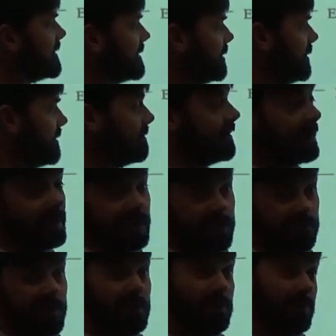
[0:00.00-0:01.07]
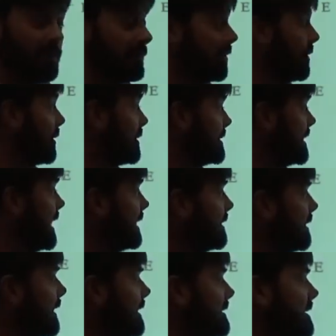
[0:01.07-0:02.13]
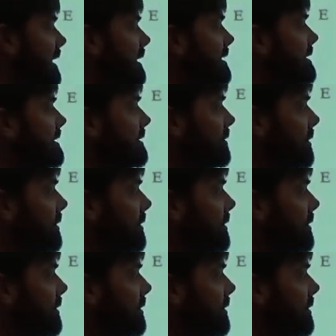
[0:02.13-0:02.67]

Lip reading: So again, maybe from the horizontal, they'd say this is